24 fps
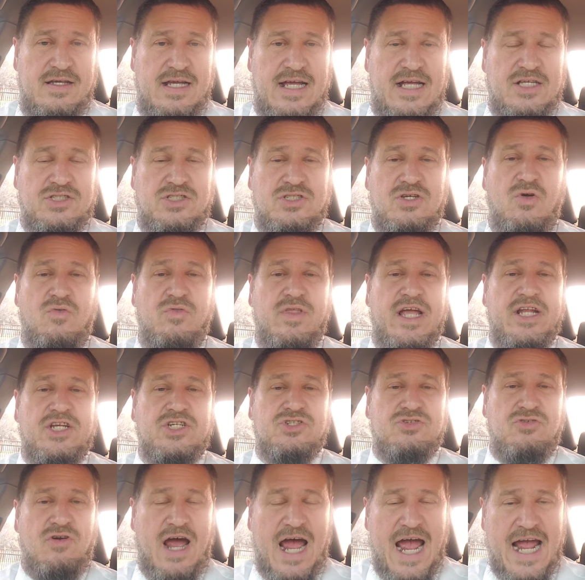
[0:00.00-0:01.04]
And so they
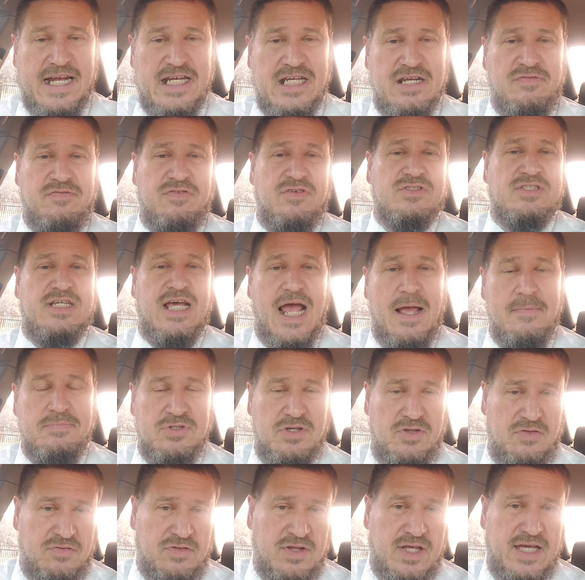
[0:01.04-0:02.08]
try different
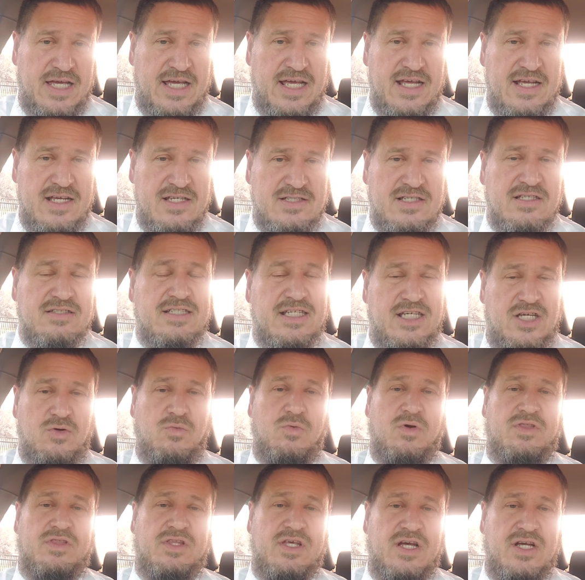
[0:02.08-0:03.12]
types of things to deal
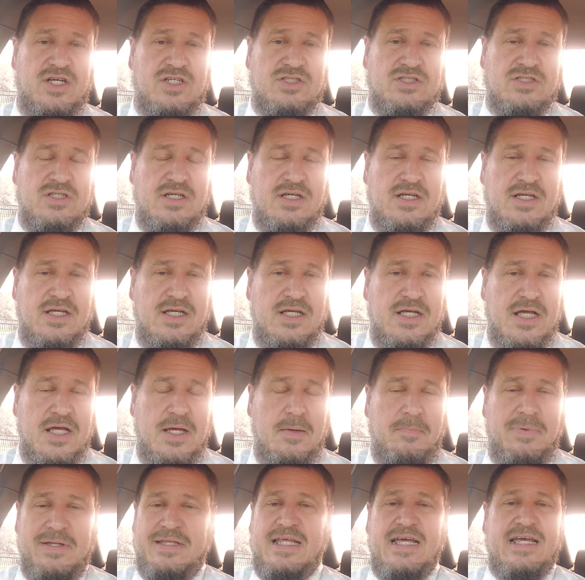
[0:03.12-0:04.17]
with this,
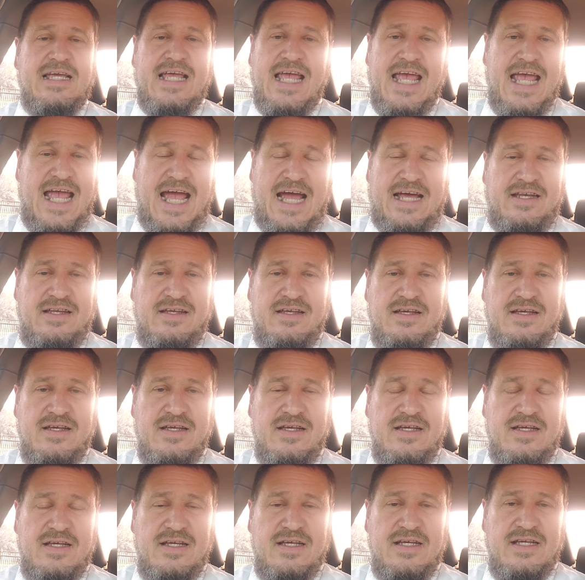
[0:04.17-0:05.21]
but they can't.
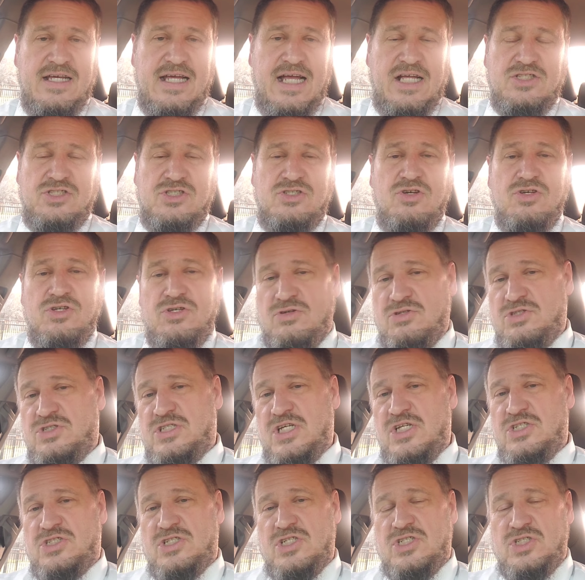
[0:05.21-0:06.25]
And so you'll
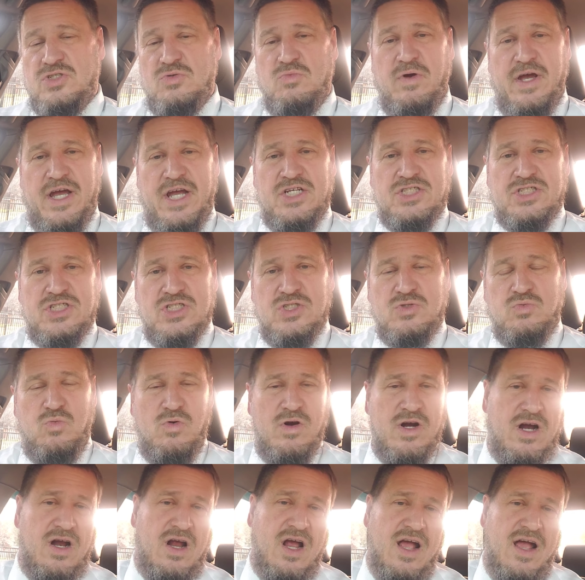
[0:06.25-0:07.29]
see situations
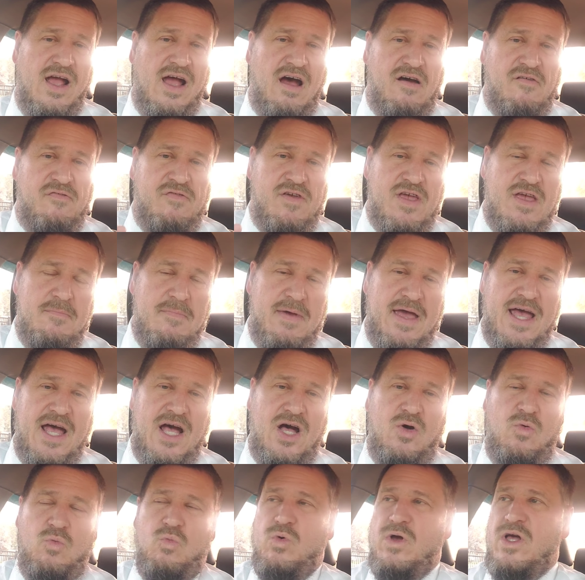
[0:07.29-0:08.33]
where a
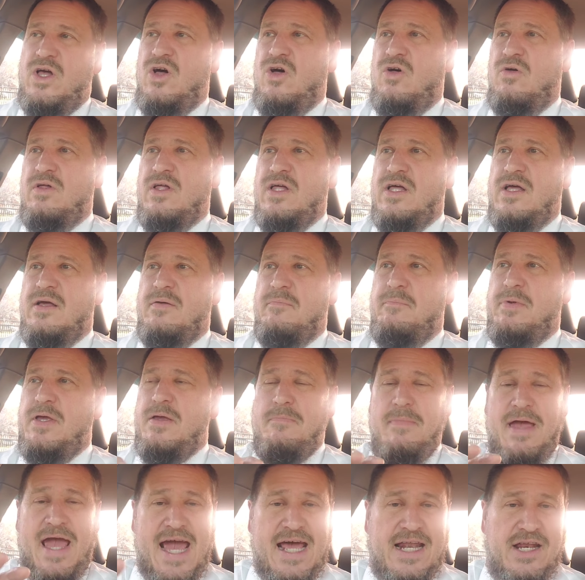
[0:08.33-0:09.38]
female will be
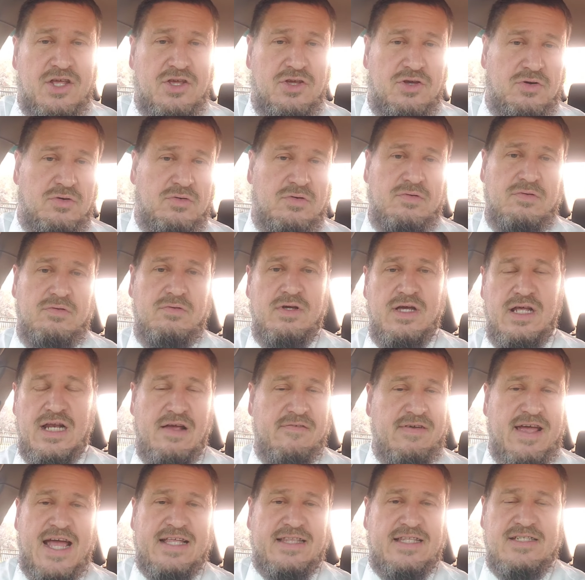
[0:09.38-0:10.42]
mad at you. And
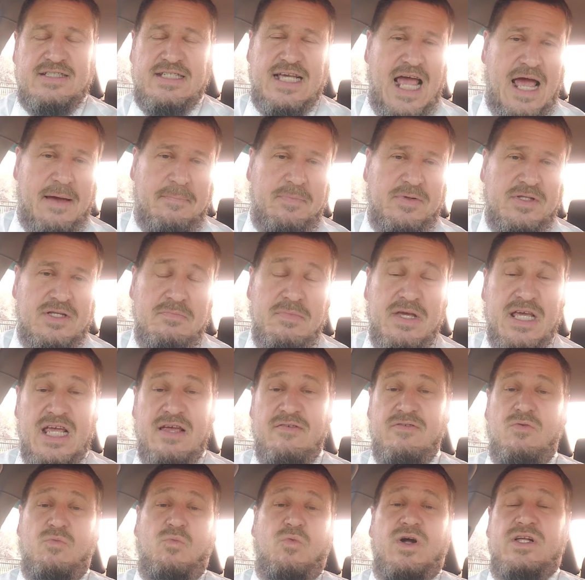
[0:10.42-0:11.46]
I've had this happen to me.
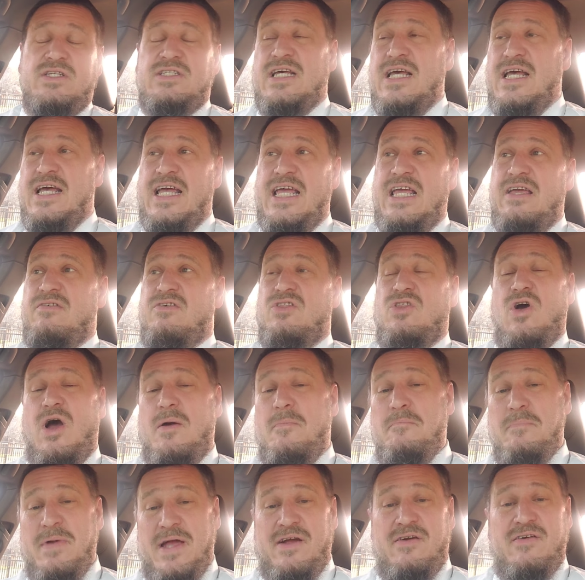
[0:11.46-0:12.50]
Even once, even though
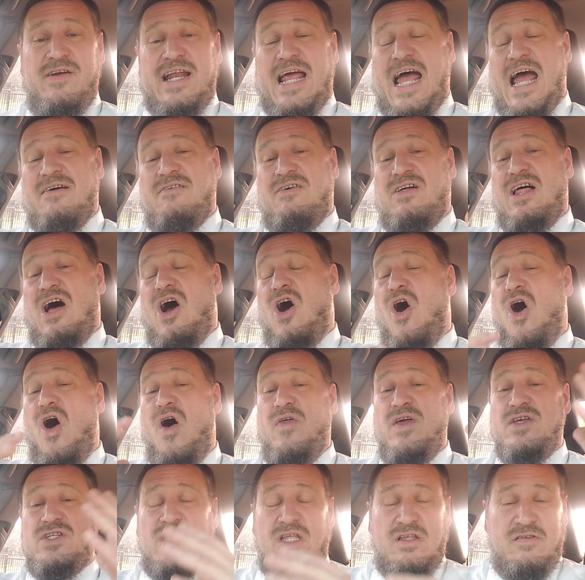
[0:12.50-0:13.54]
I'm married, I have
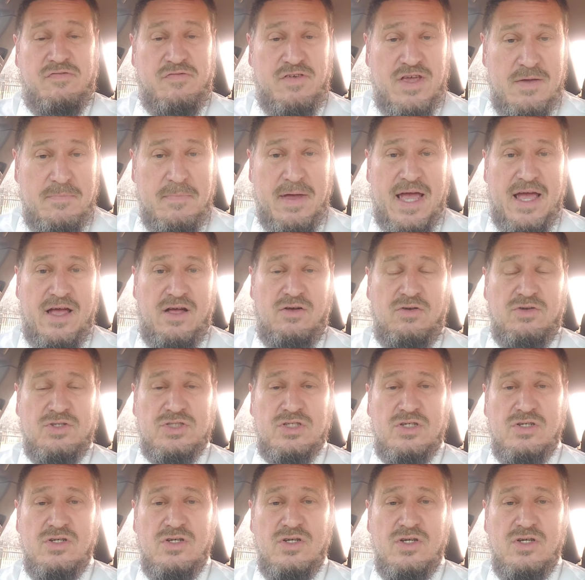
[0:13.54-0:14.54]
all these other females